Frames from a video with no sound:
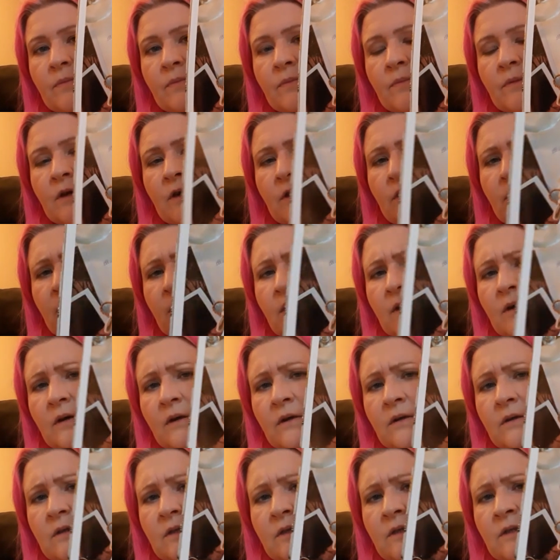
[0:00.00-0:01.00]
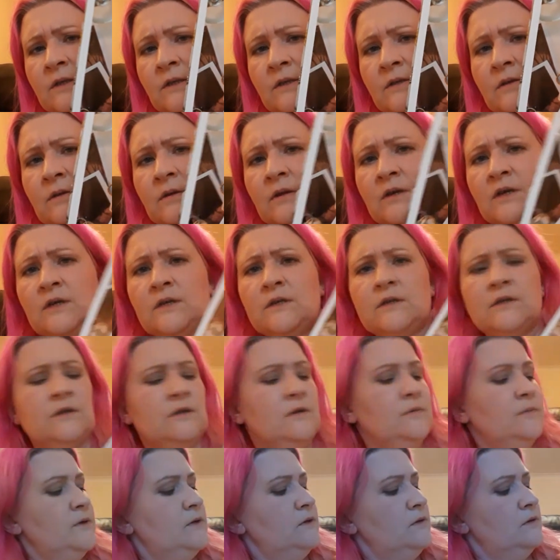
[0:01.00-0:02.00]
I think it's needle lace in the
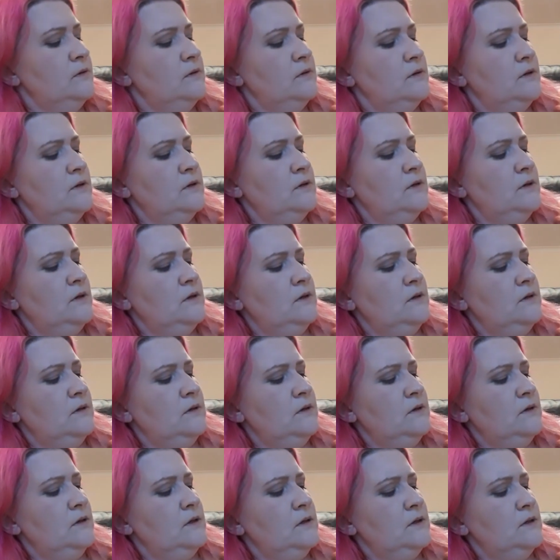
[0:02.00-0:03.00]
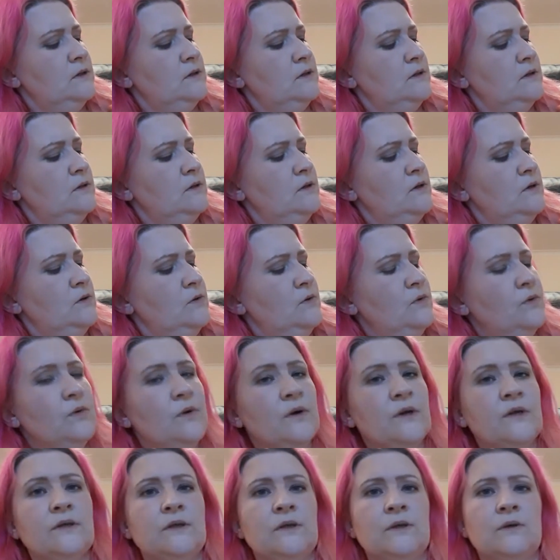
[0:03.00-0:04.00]
middle. Is it needle lace? No,
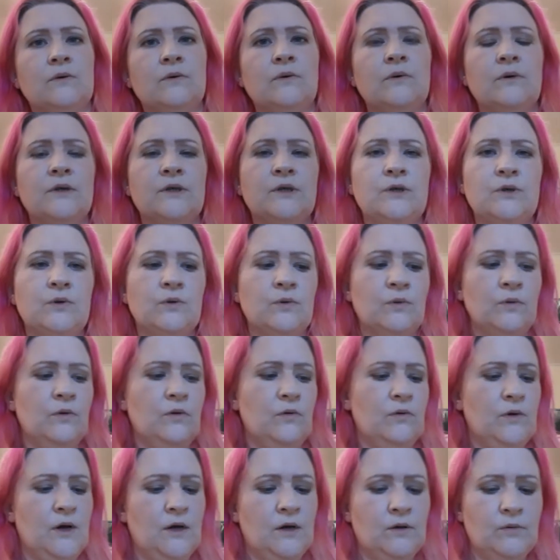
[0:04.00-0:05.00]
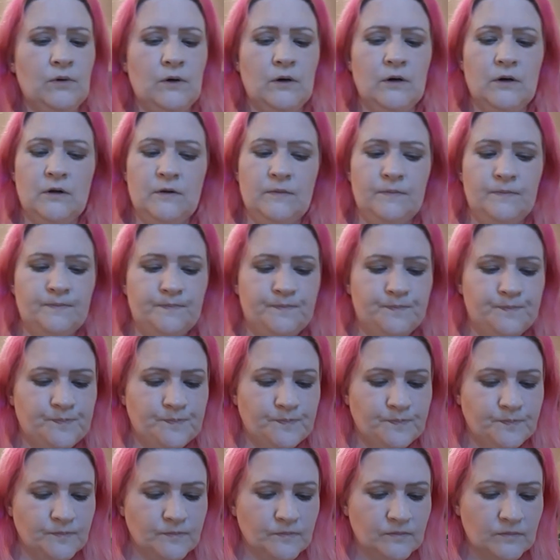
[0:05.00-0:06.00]
it's not. It's drawn thread work
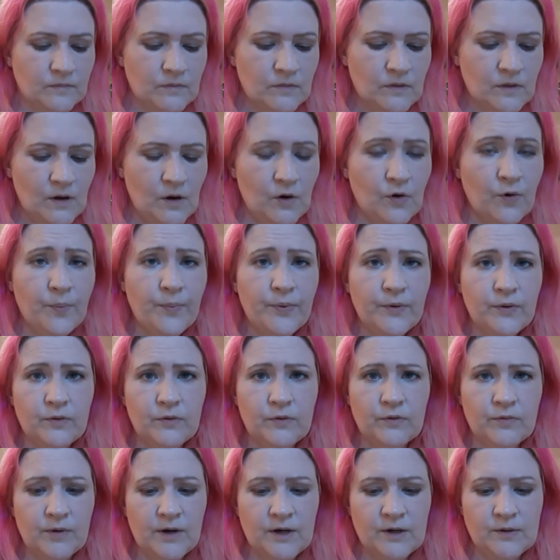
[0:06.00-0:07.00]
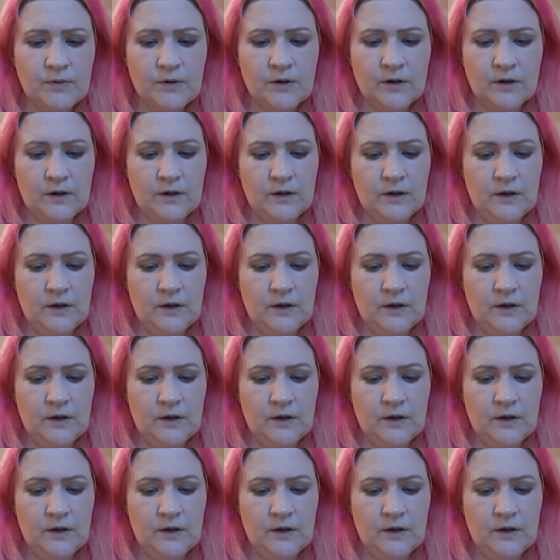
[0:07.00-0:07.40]
or pulled thread work.